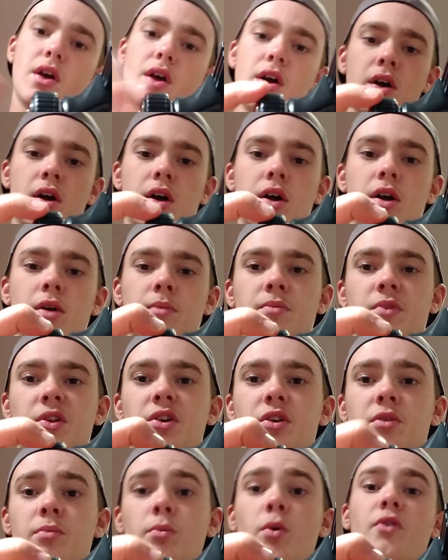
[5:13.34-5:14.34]
A
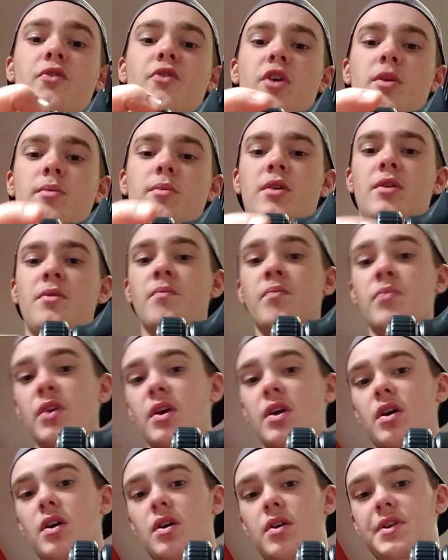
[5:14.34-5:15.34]
little more firmer.
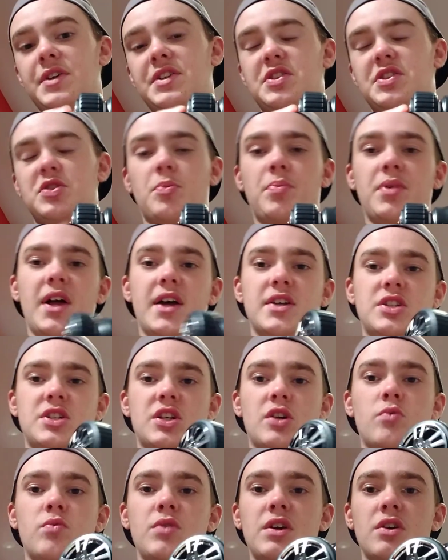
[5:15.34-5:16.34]
This is a
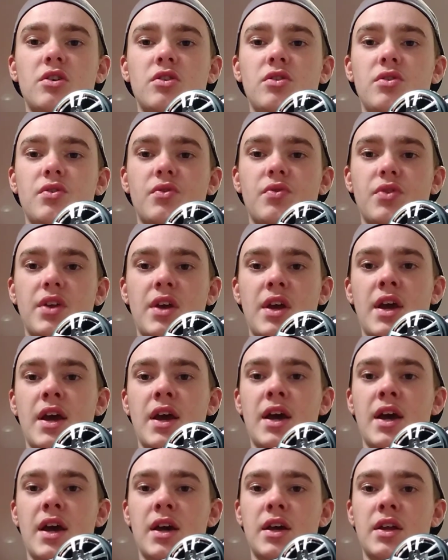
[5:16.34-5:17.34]
plastic wheel,
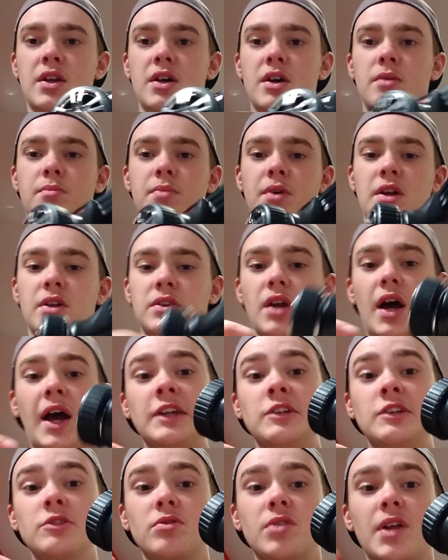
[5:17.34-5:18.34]
and I
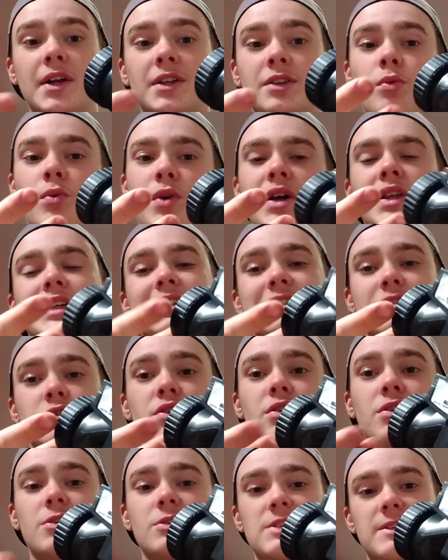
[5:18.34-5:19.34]
do like the way this
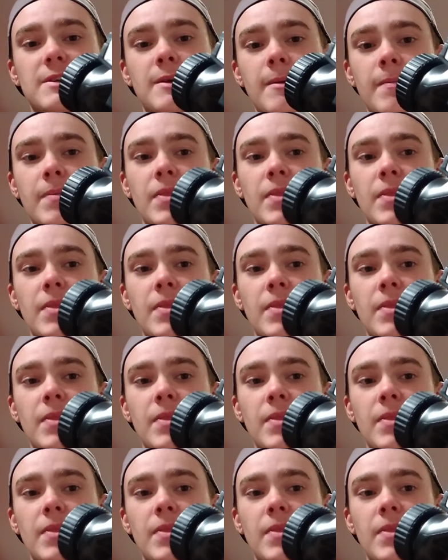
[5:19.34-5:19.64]
looks.